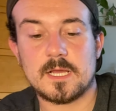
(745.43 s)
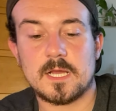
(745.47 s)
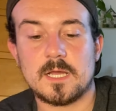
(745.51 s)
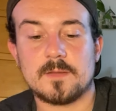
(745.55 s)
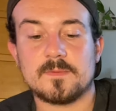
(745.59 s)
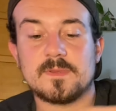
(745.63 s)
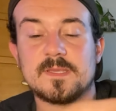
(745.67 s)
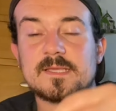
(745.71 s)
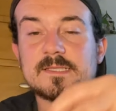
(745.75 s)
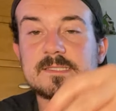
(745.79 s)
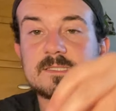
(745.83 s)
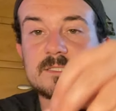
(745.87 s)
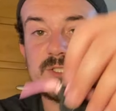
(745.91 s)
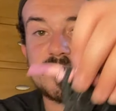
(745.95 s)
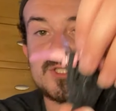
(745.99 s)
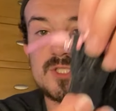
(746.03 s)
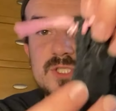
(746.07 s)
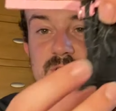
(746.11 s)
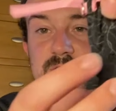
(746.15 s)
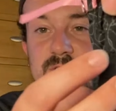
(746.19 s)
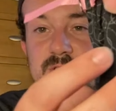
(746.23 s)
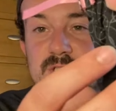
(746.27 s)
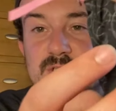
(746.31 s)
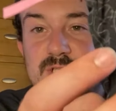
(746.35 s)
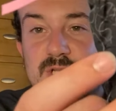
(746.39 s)
he has
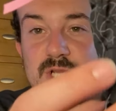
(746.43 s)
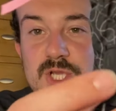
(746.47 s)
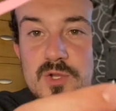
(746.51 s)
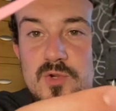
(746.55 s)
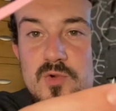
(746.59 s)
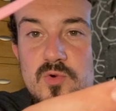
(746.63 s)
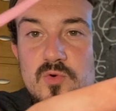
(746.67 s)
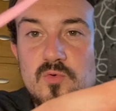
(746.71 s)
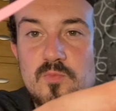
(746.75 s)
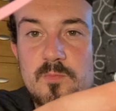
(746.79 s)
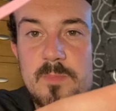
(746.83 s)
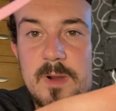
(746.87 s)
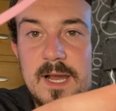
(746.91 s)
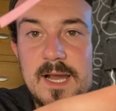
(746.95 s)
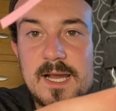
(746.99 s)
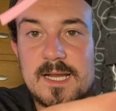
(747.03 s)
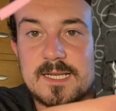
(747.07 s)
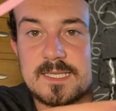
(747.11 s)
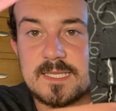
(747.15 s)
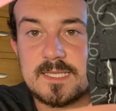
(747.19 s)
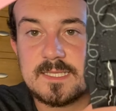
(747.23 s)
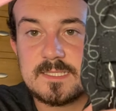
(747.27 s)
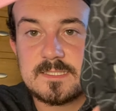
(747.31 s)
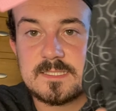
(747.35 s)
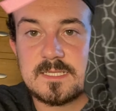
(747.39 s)
2
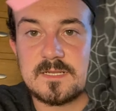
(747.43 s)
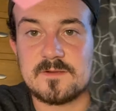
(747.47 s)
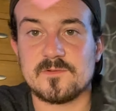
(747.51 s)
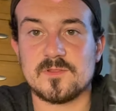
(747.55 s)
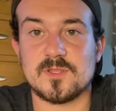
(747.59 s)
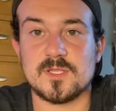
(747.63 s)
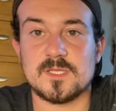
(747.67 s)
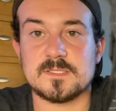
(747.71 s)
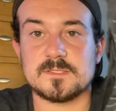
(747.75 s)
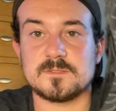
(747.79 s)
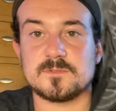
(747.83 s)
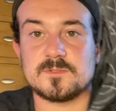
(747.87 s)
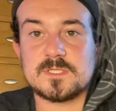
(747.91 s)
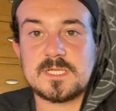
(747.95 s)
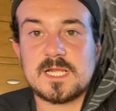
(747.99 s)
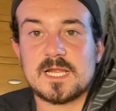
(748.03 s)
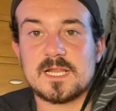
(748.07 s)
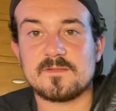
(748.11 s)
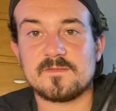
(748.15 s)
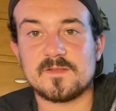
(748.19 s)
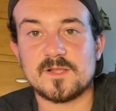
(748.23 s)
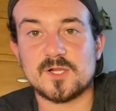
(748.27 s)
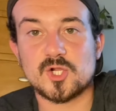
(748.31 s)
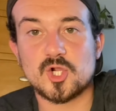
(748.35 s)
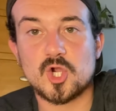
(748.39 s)
pockets and everything, so he's kind of
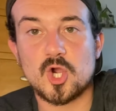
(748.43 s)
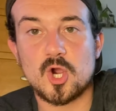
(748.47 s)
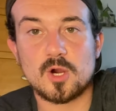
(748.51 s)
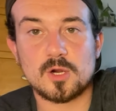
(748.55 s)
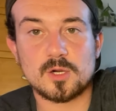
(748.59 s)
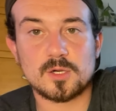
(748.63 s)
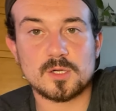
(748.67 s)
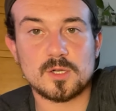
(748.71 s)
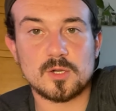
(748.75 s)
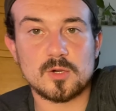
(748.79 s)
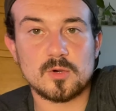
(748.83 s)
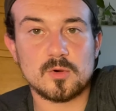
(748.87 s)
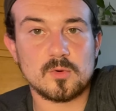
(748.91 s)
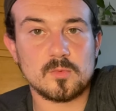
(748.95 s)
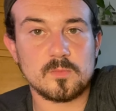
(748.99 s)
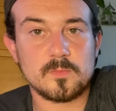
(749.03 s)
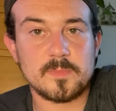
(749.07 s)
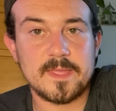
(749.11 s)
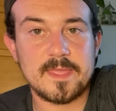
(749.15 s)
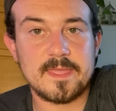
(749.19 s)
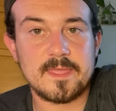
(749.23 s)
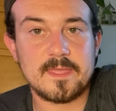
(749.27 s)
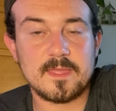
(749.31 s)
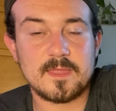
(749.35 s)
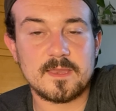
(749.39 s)
like a cargo
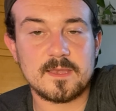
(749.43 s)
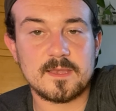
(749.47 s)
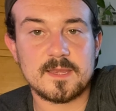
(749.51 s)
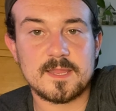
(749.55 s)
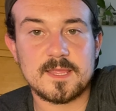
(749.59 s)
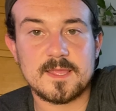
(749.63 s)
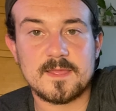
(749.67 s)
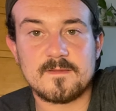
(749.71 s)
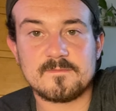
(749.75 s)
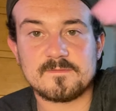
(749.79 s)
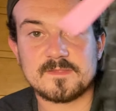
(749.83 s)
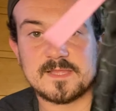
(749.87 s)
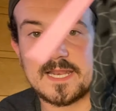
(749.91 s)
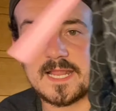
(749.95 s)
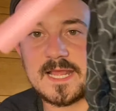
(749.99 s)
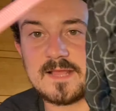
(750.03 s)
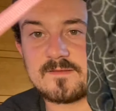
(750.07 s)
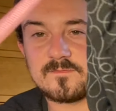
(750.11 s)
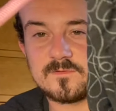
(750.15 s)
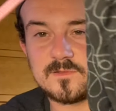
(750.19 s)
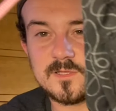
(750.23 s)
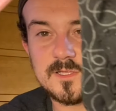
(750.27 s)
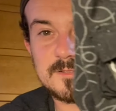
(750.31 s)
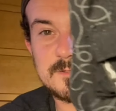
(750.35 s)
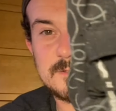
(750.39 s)
pant that
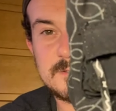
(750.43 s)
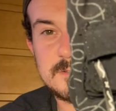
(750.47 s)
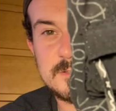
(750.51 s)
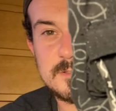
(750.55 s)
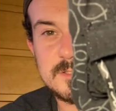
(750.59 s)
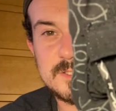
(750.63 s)
have little